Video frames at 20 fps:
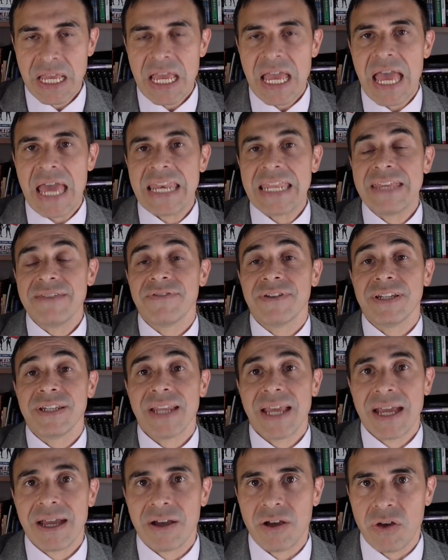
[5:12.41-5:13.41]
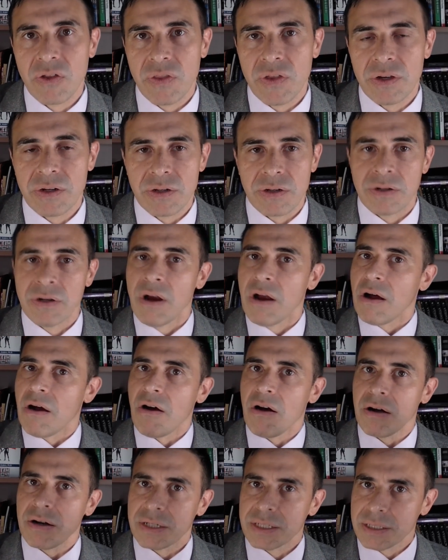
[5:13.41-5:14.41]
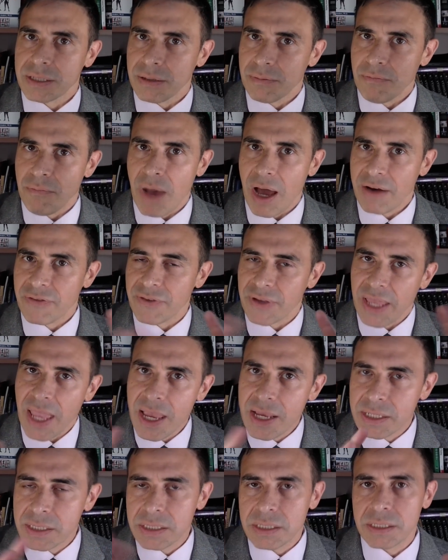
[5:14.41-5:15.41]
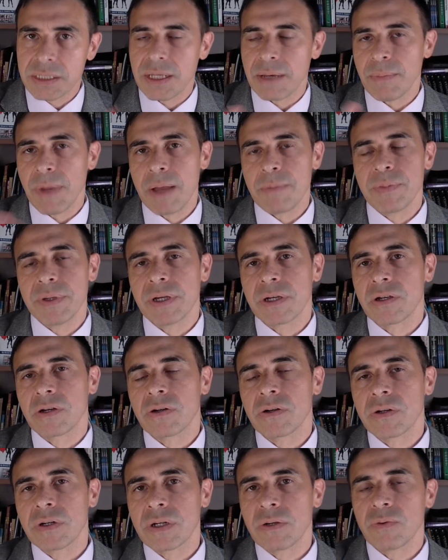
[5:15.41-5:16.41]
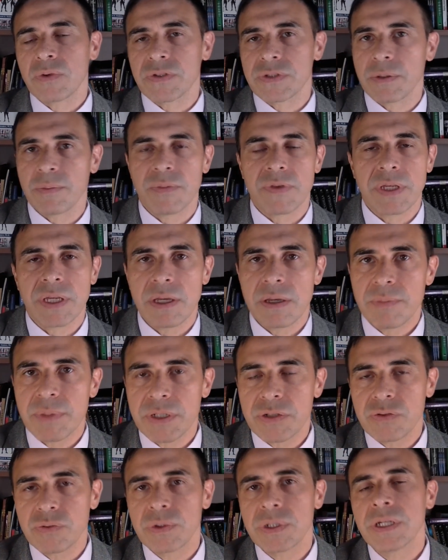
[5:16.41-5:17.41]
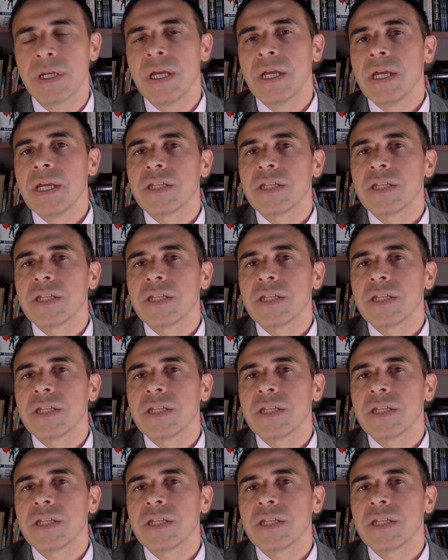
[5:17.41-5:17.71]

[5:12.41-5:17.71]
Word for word: And even now, there are some modifications that might be occurring with some of the imagery.